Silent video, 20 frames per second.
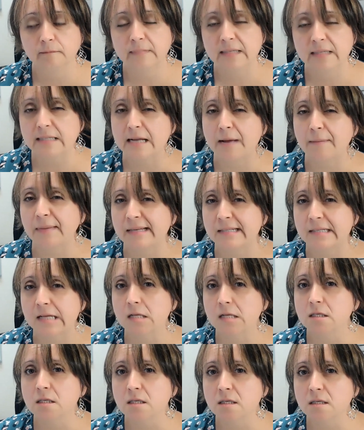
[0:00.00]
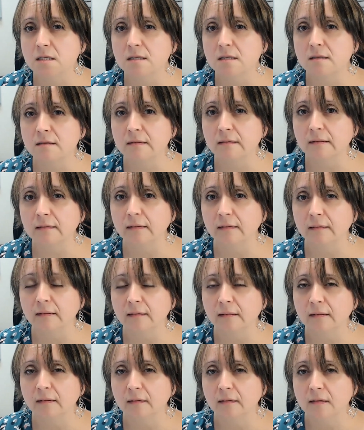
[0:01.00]
Does that make sense?
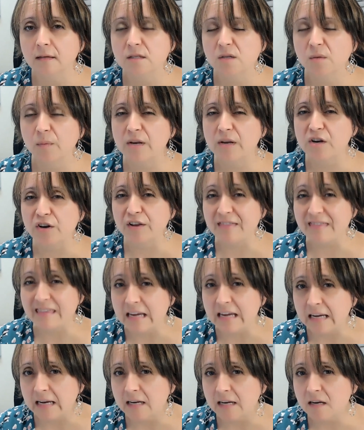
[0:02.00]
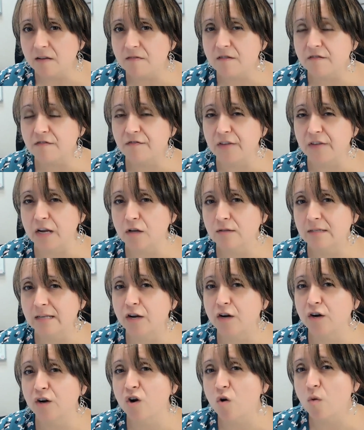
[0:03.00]
So when you're thinking of the fields
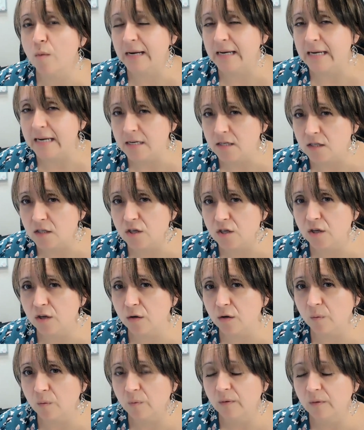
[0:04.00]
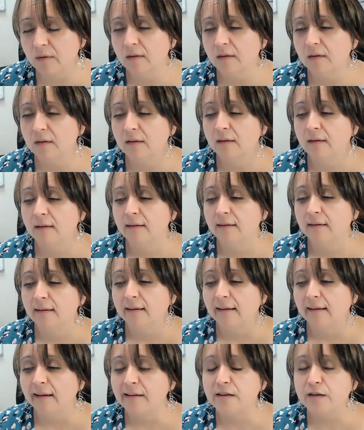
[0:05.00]
that you're going into,
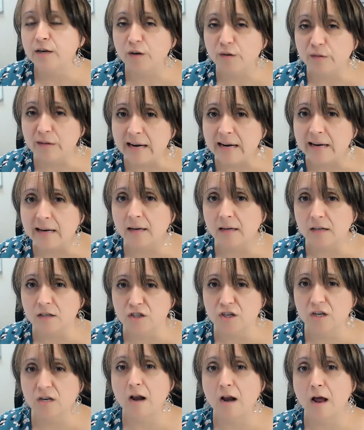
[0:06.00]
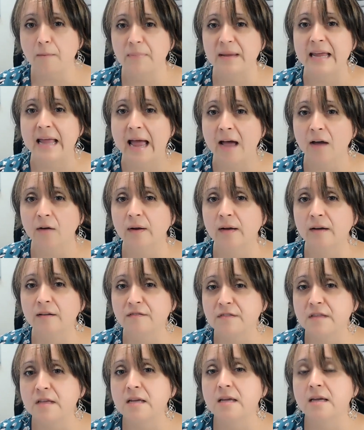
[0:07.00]
a degree should not be out
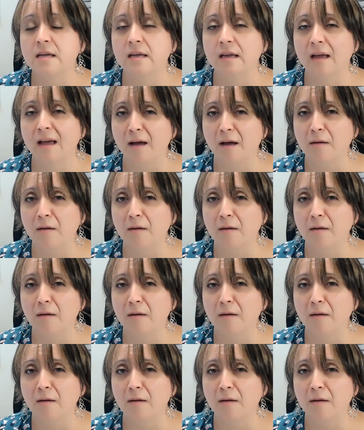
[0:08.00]
of the